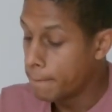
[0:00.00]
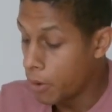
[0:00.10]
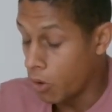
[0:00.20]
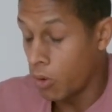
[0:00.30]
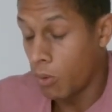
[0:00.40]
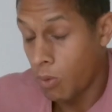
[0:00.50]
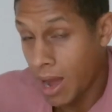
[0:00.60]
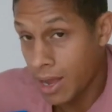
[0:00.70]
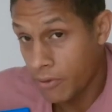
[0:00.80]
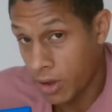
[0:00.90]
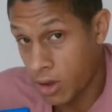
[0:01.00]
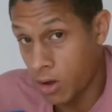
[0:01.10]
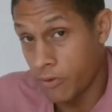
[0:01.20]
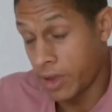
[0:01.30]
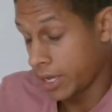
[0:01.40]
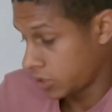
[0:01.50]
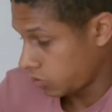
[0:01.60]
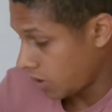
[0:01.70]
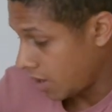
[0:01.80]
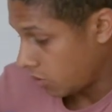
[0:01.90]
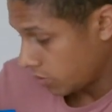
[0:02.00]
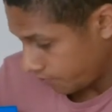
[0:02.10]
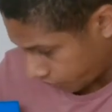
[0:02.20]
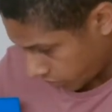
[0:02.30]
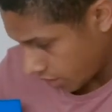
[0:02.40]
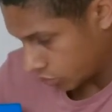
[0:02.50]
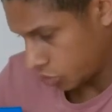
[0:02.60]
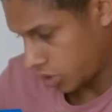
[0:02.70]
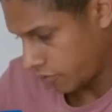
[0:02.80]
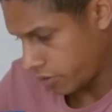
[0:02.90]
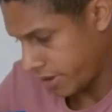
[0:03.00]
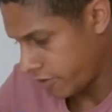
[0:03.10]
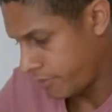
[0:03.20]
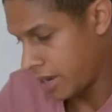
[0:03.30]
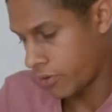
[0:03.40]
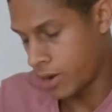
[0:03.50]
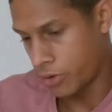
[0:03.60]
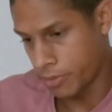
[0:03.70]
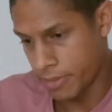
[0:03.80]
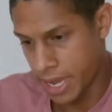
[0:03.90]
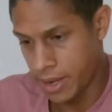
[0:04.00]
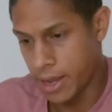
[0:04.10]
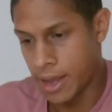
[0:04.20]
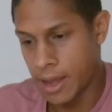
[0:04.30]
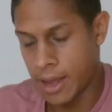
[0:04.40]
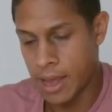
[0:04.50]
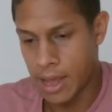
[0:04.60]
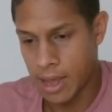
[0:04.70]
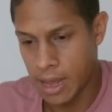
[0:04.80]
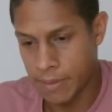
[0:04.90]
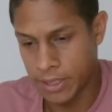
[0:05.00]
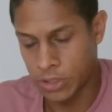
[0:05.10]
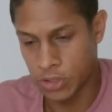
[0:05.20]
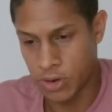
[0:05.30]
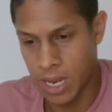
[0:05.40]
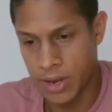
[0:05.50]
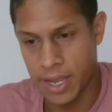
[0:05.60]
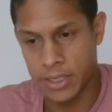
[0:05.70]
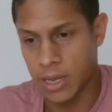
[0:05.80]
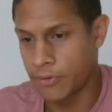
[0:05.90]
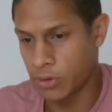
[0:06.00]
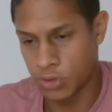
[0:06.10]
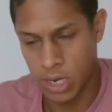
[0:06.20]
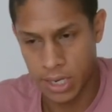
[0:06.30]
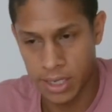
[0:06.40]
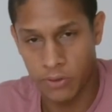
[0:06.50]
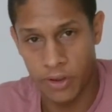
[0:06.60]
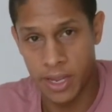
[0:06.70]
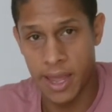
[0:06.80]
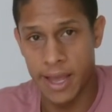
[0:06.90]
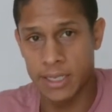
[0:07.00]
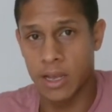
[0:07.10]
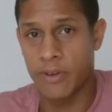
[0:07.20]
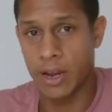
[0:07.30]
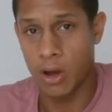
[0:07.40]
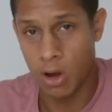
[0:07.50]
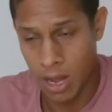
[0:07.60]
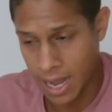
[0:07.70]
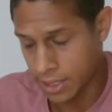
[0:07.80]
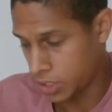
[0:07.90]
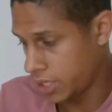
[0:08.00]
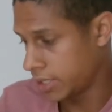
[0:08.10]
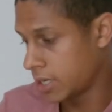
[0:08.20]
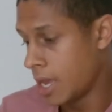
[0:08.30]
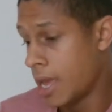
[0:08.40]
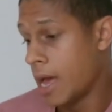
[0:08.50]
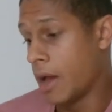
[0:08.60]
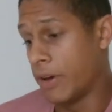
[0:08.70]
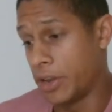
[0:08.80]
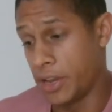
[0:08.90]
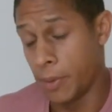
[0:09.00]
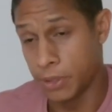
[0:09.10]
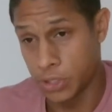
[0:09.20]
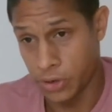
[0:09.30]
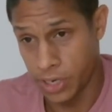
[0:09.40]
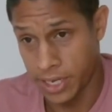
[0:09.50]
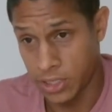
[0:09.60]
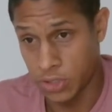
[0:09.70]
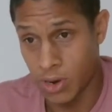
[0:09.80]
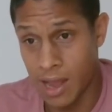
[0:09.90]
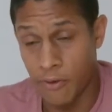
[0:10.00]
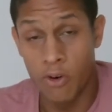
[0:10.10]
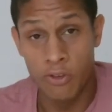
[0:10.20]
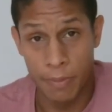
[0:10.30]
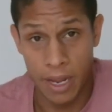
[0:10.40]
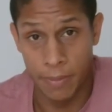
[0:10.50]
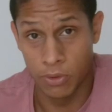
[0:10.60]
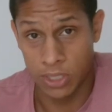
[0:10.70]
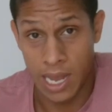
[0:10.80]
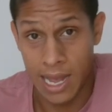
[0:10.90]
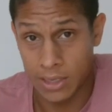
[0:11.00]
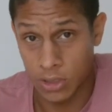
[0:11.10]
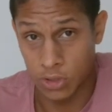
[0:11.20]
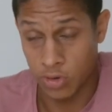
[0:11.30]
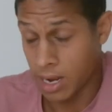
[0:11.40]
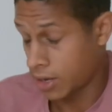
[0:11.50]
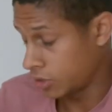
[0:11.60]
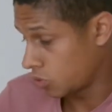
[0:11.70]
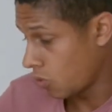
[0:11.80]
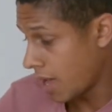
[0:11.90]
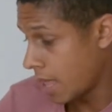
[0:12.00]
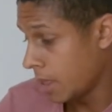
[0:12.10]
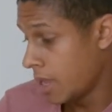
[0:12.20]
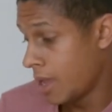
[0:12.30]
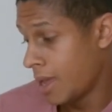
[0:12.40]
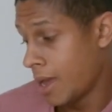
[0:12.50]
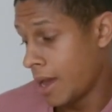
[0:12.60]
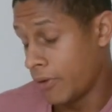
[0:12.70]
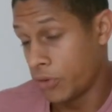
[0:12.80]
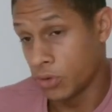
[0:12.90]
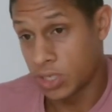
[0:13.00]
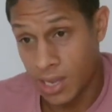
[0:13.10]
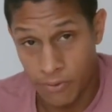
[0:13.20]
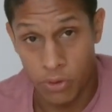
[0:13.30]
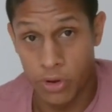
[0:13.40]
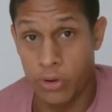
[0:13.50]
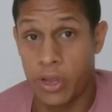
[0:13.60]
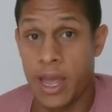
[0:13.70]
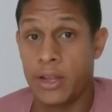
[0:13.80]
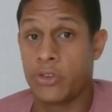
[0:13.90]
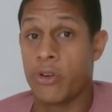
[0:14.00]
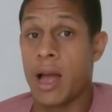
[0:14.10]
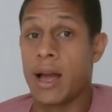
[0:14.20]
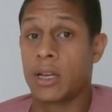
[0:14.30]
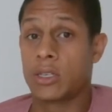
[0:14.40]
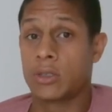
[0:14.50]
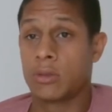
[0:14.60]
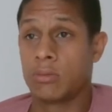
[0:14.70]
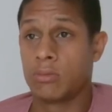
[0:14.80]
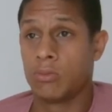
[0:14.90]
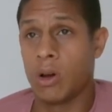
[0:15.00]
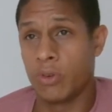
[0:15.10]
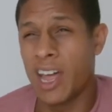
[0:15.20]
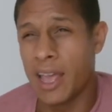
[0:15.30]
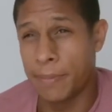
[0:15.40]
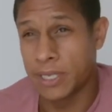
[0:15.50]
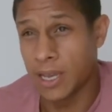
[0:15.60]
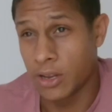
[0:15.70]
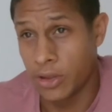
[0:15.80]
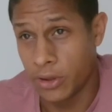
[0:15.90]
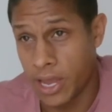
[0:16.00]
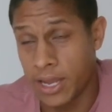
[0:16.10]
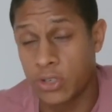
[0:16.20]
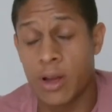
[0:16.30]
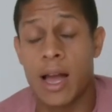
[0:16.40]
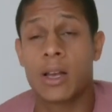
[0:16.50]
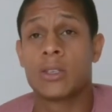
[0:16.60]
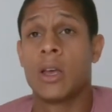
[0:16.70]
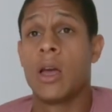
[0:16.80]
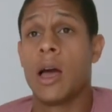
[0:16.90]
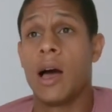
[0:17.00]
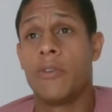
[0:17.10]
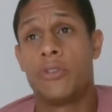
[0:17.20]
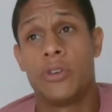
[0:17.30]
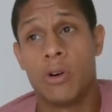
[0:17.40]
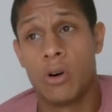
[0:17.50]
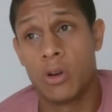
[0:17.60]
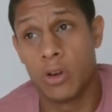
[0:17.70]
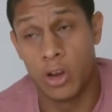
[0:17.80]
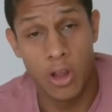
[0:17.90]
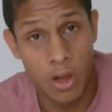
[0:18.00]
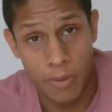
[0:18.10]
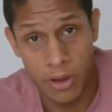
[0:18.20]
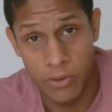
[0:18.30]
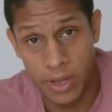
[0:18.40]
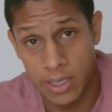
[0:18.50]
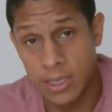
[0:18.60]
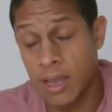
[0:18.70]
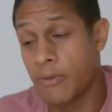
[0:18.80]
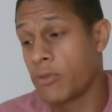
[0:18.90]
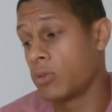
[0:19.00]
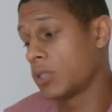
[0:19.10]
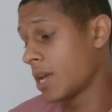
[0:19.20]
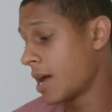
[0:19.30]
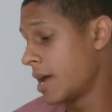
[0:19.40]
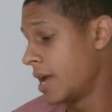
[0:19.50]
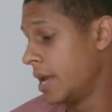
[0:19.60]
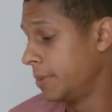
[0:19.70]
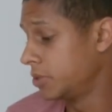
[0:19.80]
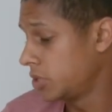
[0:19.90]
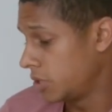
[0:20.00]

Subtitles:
But why have I got this? Well, I'll just give you a bit of background on me. I'm into track days. I've done track days for years. I've had hot hatches. I've had the opportunity to drive other people's cars on track as well. I've done several UK tracks, well, 90% of UK tracks. I've done the Nürburgring several times.